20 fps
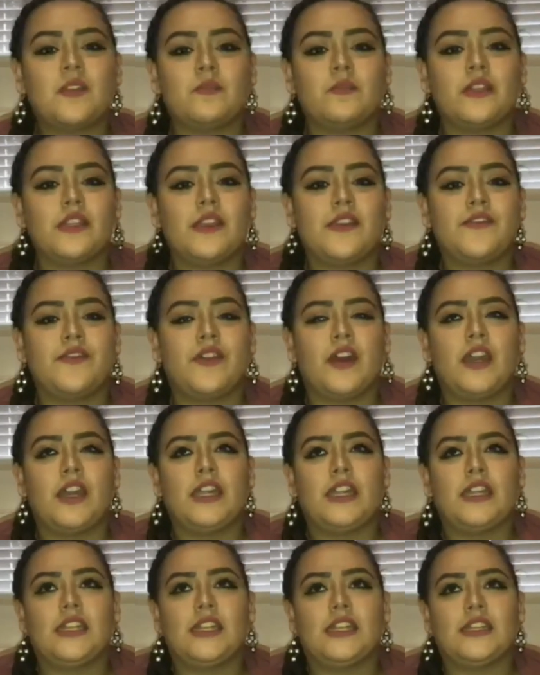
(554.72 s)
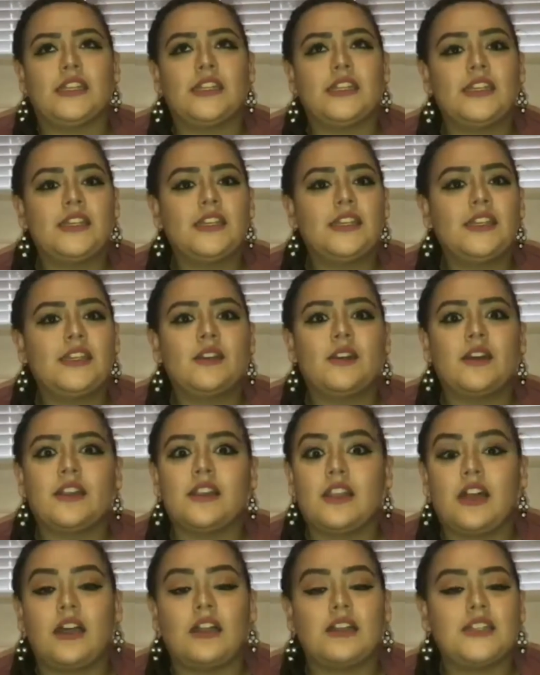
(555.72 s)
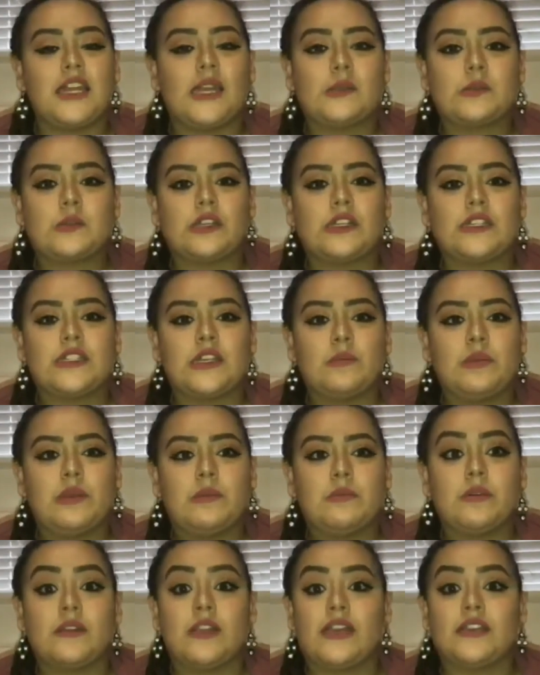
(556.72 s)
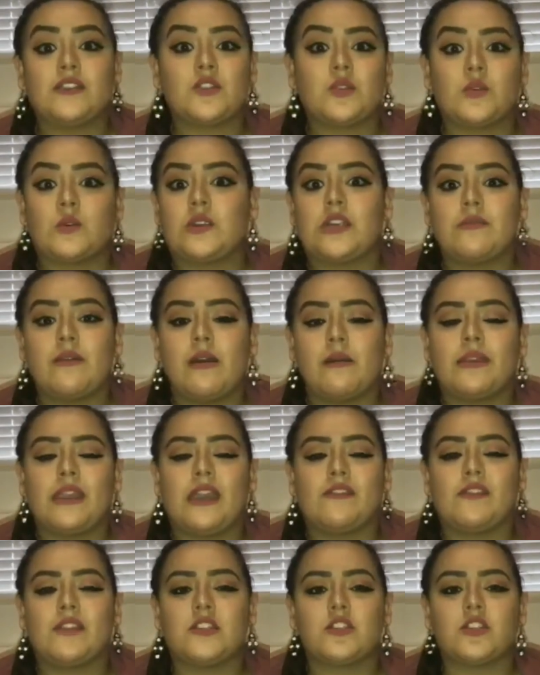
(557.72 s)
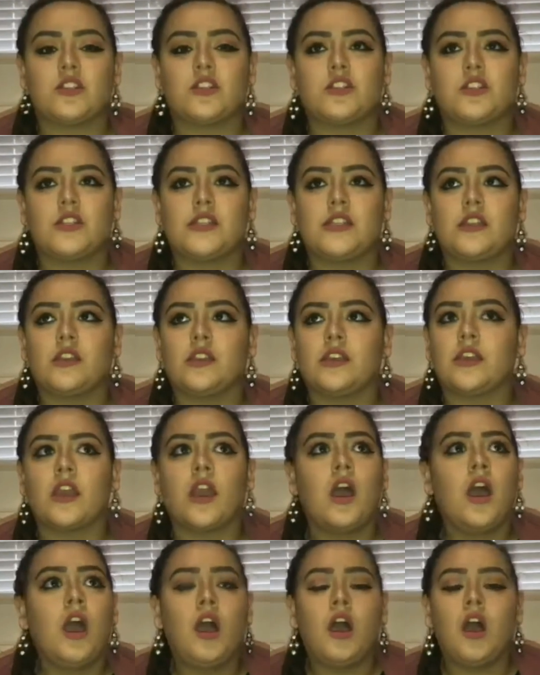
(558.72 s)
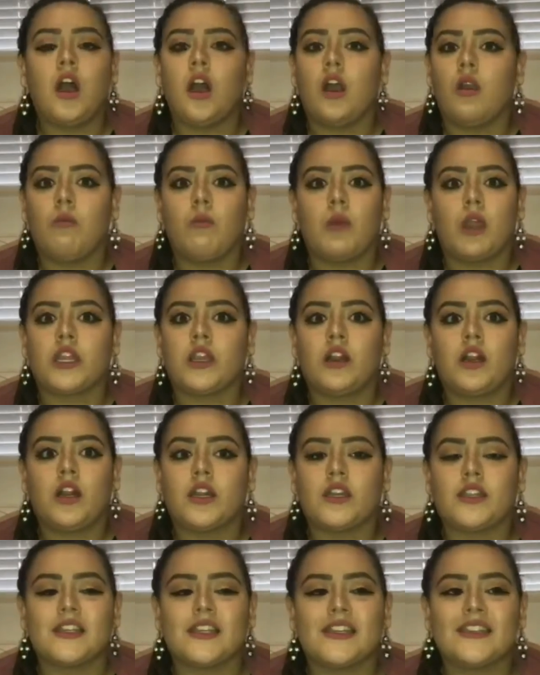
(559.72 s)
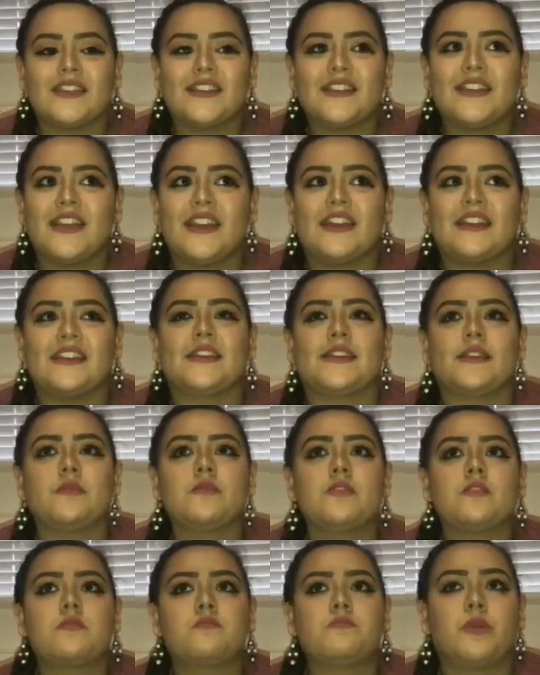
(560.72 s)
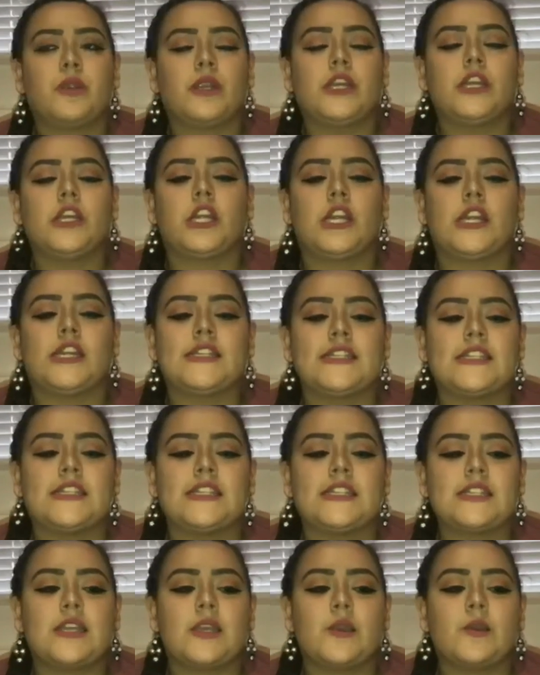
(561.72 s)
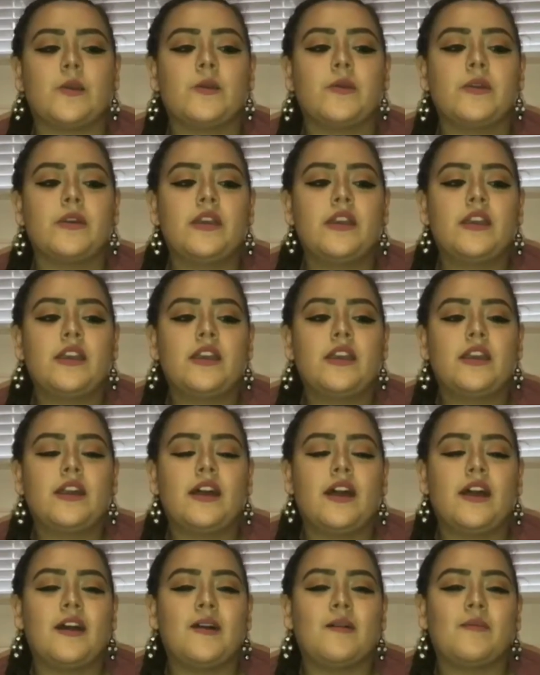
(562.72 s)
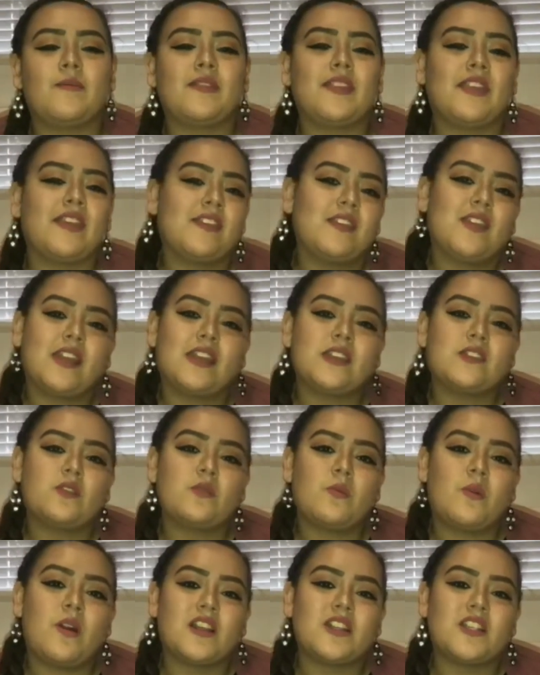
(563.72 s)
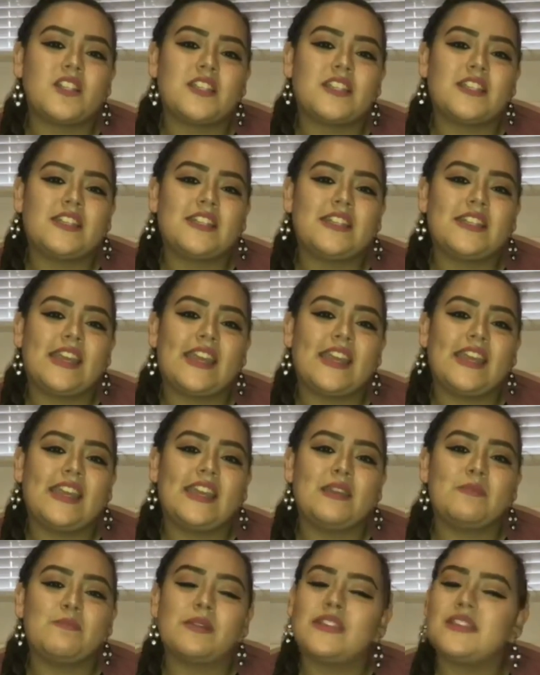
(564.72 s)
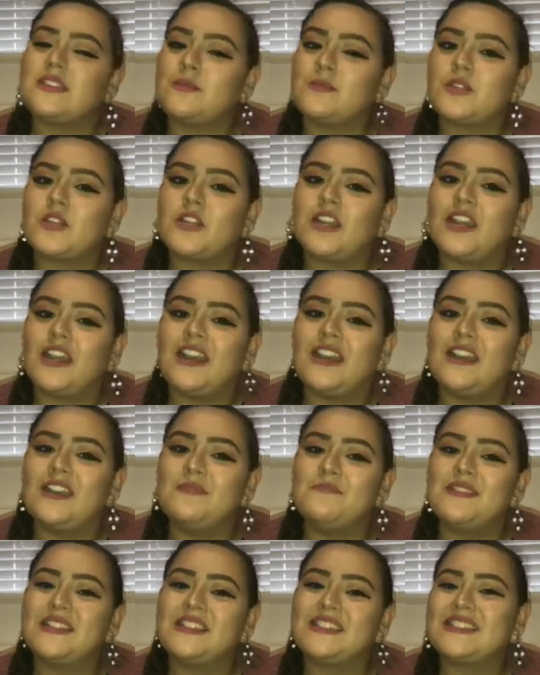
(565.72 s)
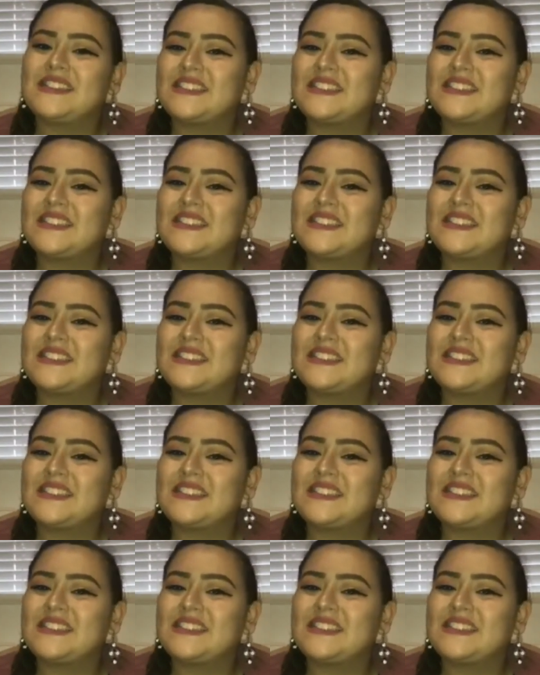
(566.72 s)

really fun, and a lot of times when I tell people that story about me having surgery, they're like, oh my god, like, yeah, like, it was pretty crazy. So thank you guys for watching, and please subscribe.